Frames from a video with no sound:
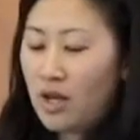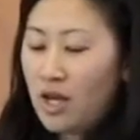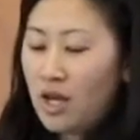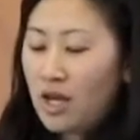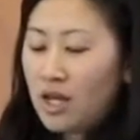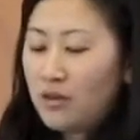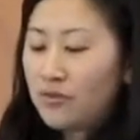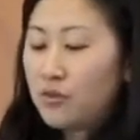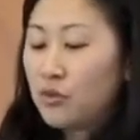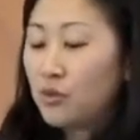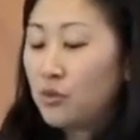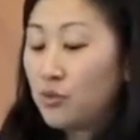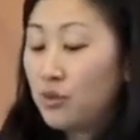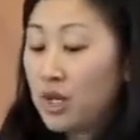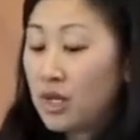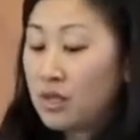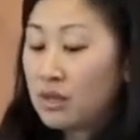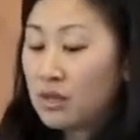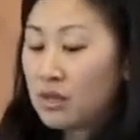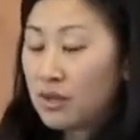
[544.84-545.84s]
If you
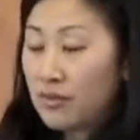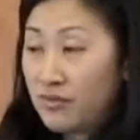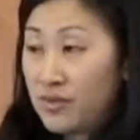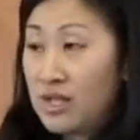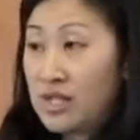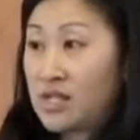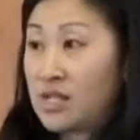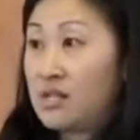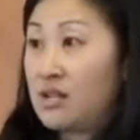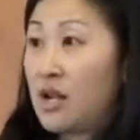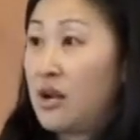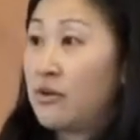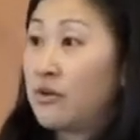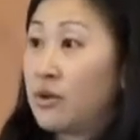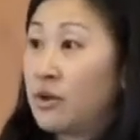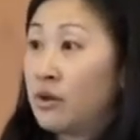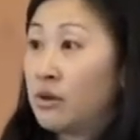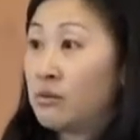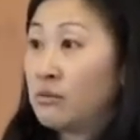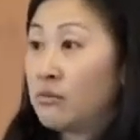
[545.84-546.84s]
read this
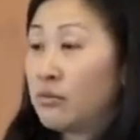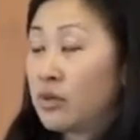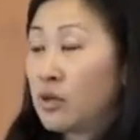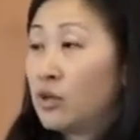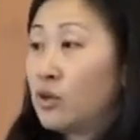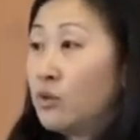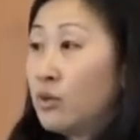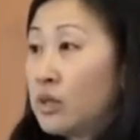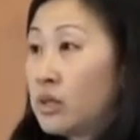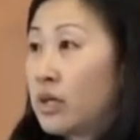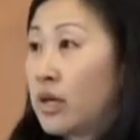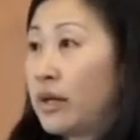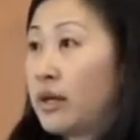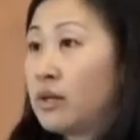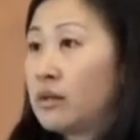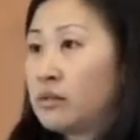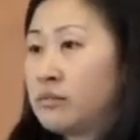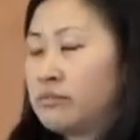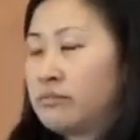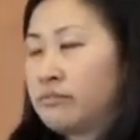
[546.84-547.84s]
scenario, you would
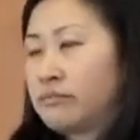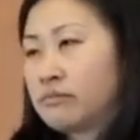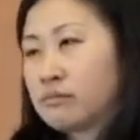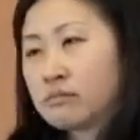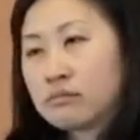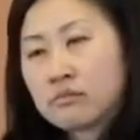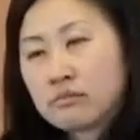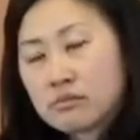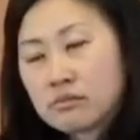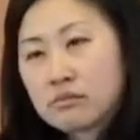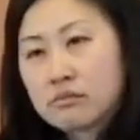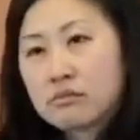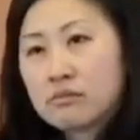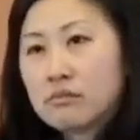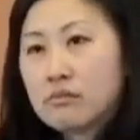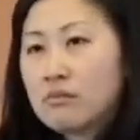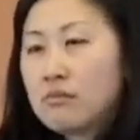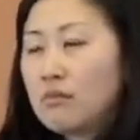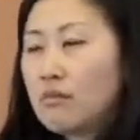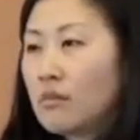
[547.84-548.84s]
think,
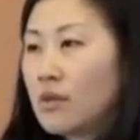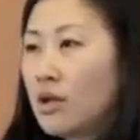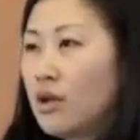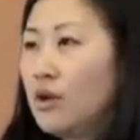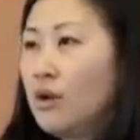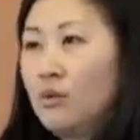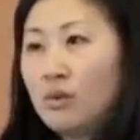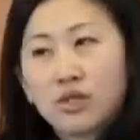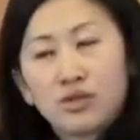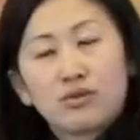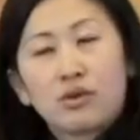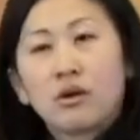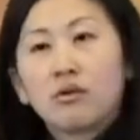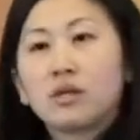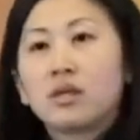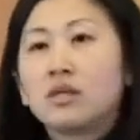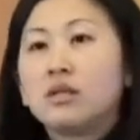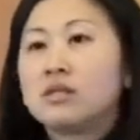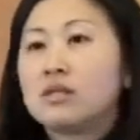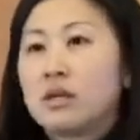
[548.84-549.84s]
what's wrong
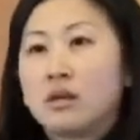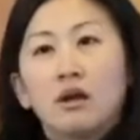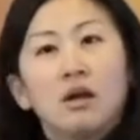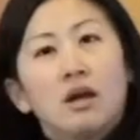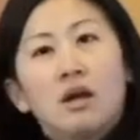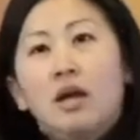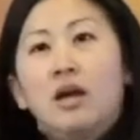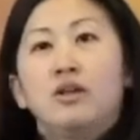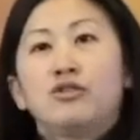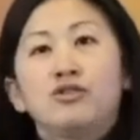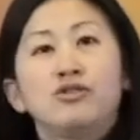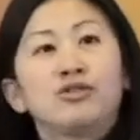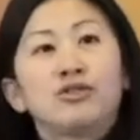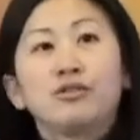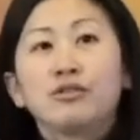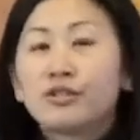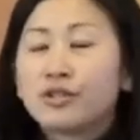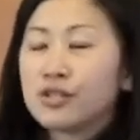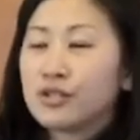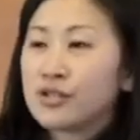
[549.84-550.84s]
with these Asian
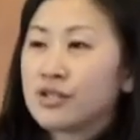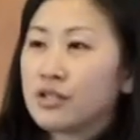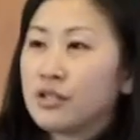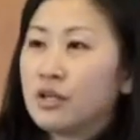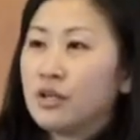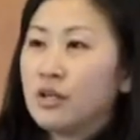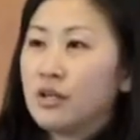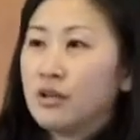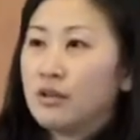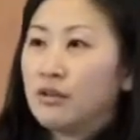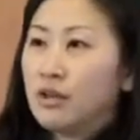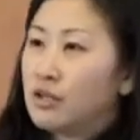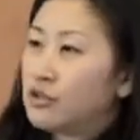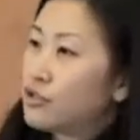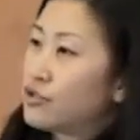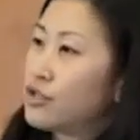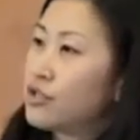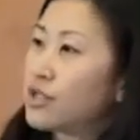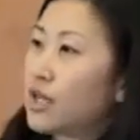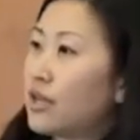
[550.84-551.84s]
churches? They should
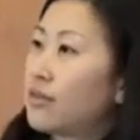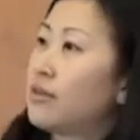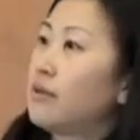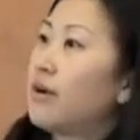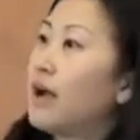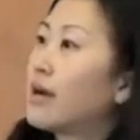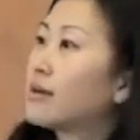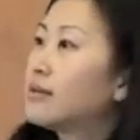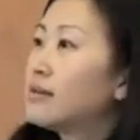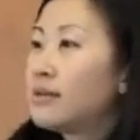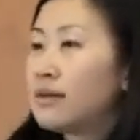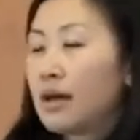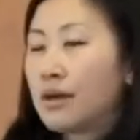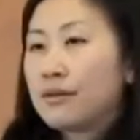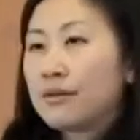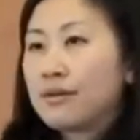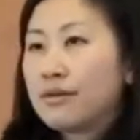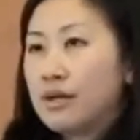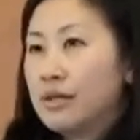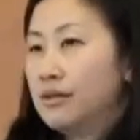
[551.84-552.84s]
just get their act
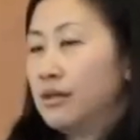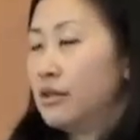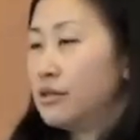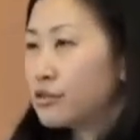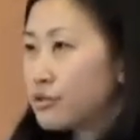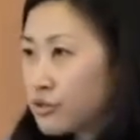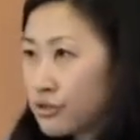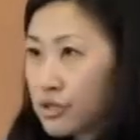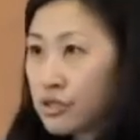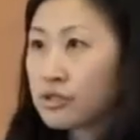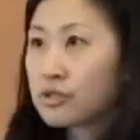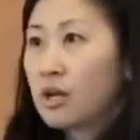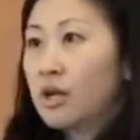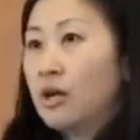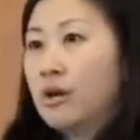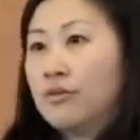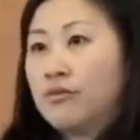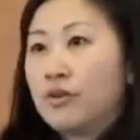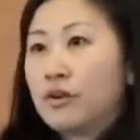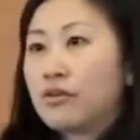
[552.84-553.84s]
together, and they should just
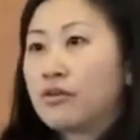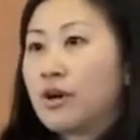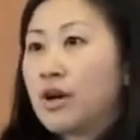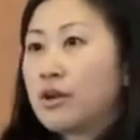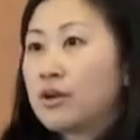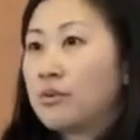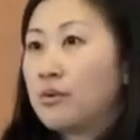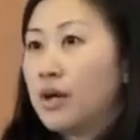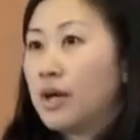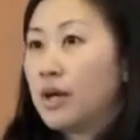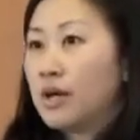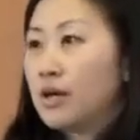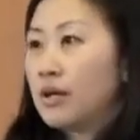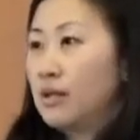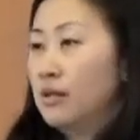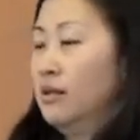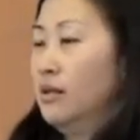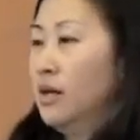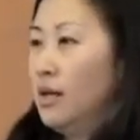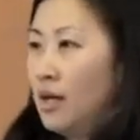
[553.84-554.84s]
figure out a
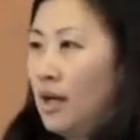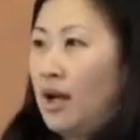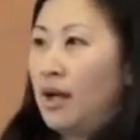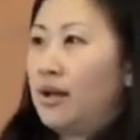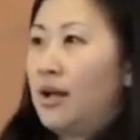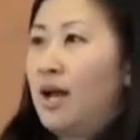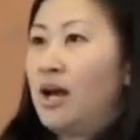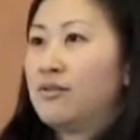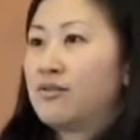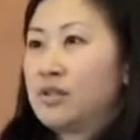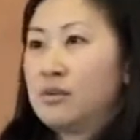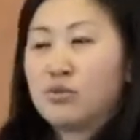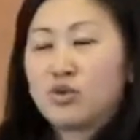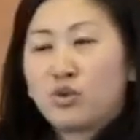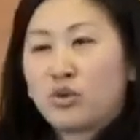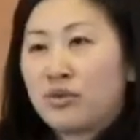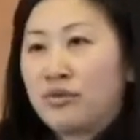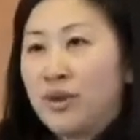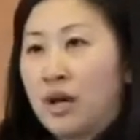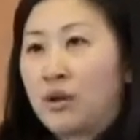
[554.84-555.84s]
way and have some
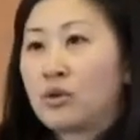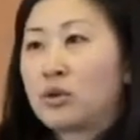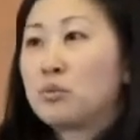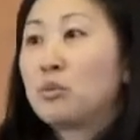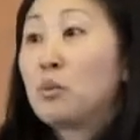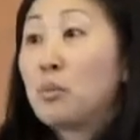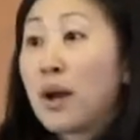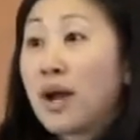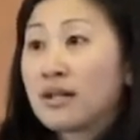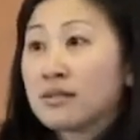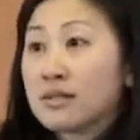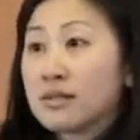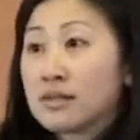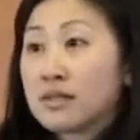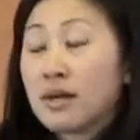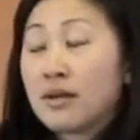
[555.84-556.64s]
sort of equitable practice.